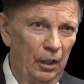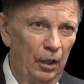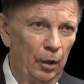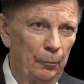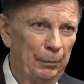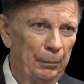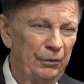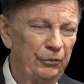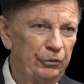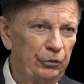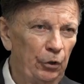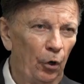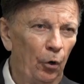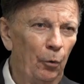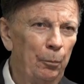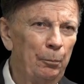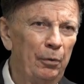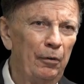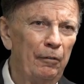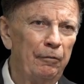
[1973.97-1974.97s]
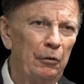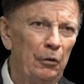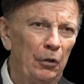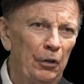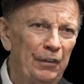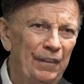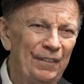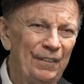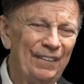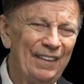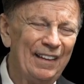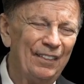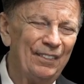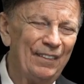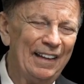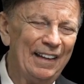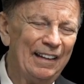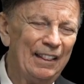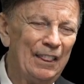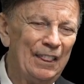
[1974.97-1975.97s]
been so perverted that
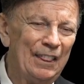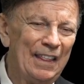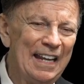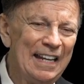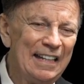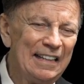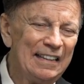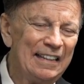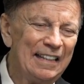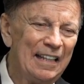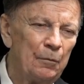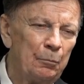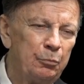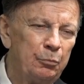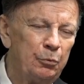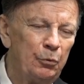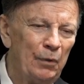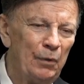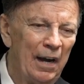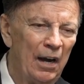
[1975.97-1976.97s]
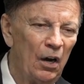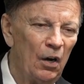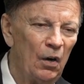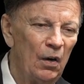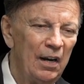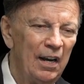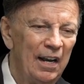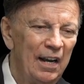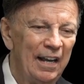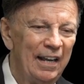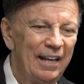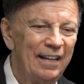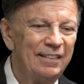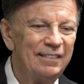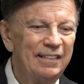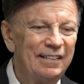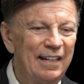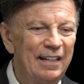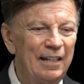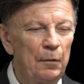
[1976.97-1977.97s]
they think that prayer is
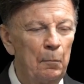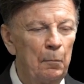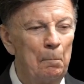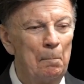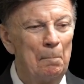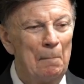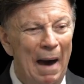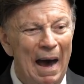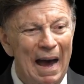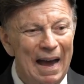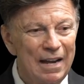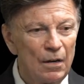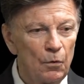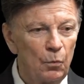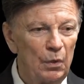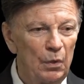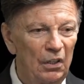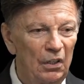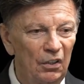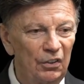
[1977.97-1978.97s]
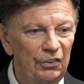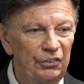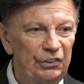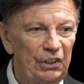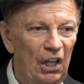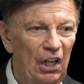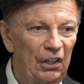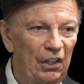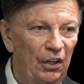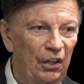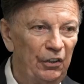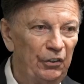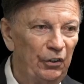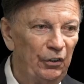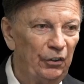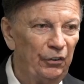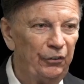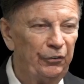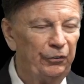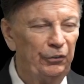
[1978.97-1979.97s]
getting my will done on
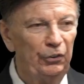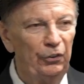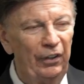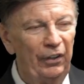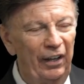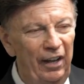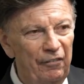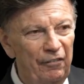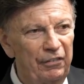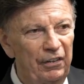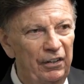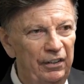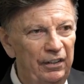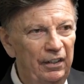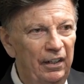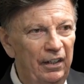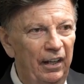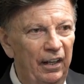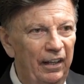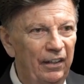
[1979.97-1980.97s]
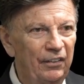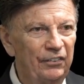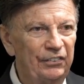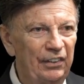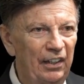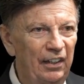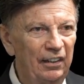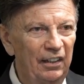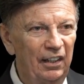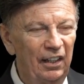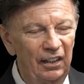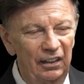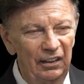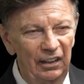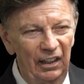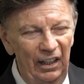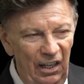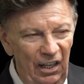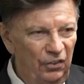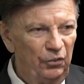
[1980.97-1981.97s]
earth through heaven instead of getting
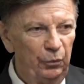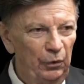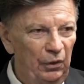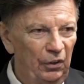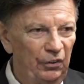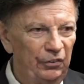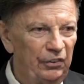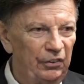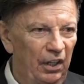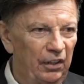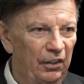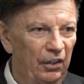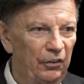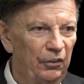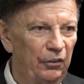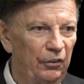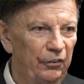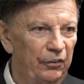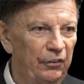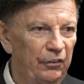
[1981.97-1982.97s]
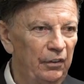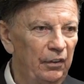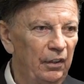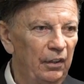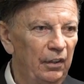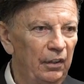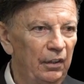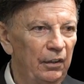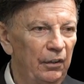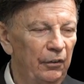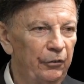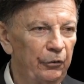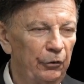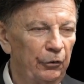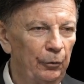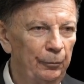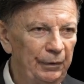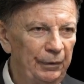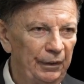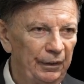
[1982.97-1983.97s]
his will done on earth through
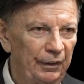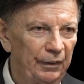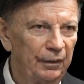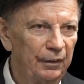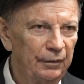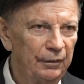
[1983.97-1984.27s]
me.